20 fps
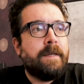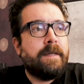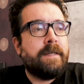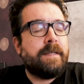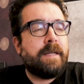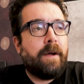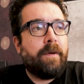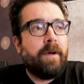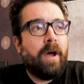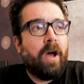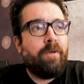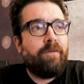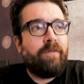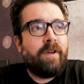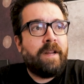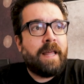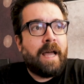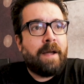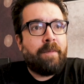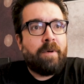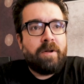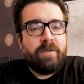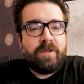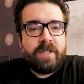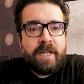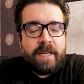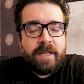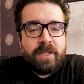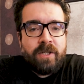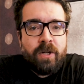So hopefully they won't
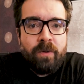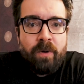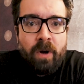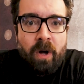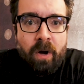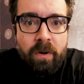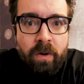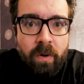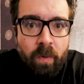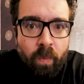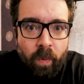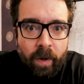take too long.